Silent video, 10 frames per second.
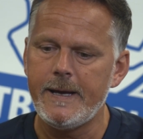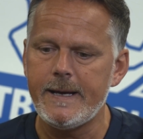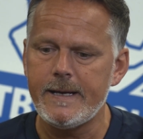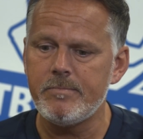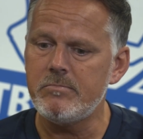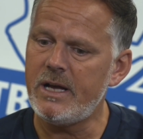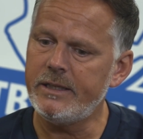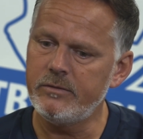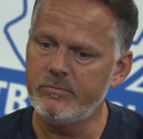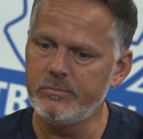
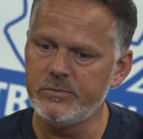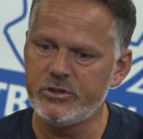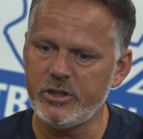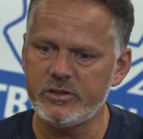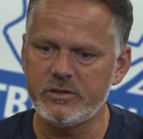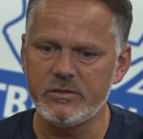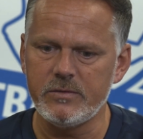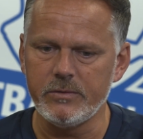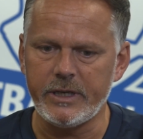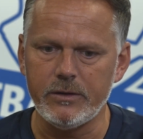and
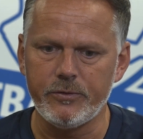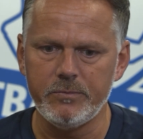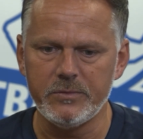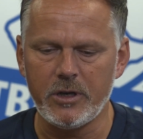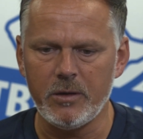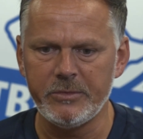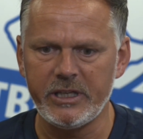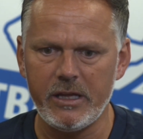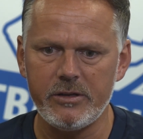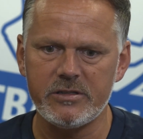just kind of come
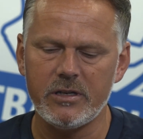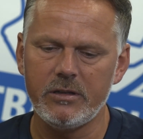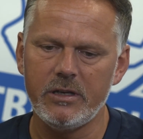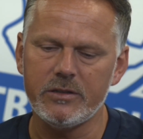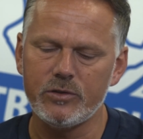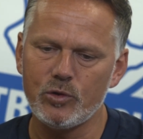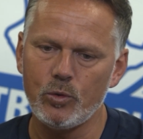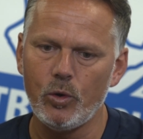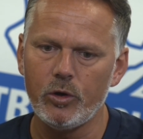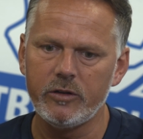together as a
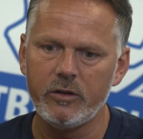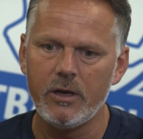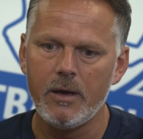squad,